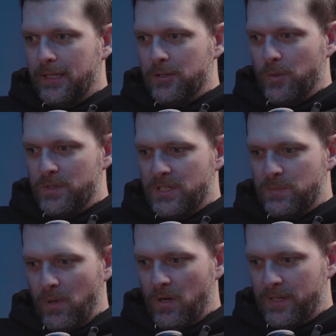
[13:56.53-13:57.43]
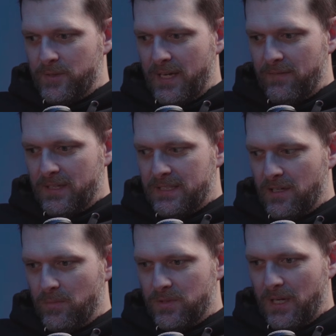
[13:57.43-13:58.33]
it was this part, and he was having a
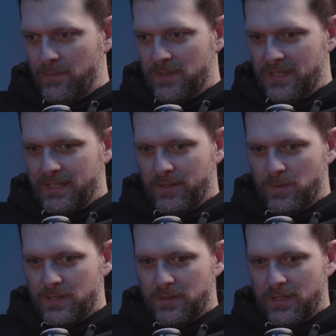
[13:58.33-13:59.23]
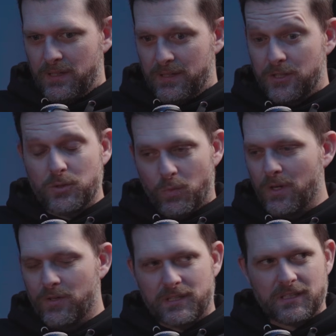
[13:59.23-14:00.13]
terrible time with it, and it was one
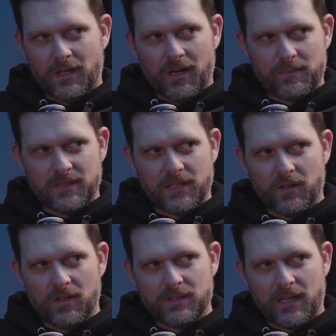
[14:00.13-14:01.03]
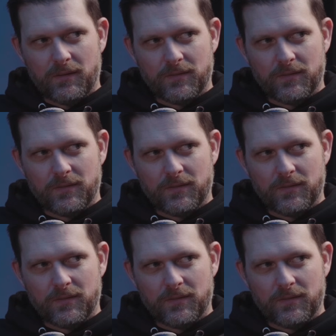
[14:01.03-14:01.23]
of those exotic materials, and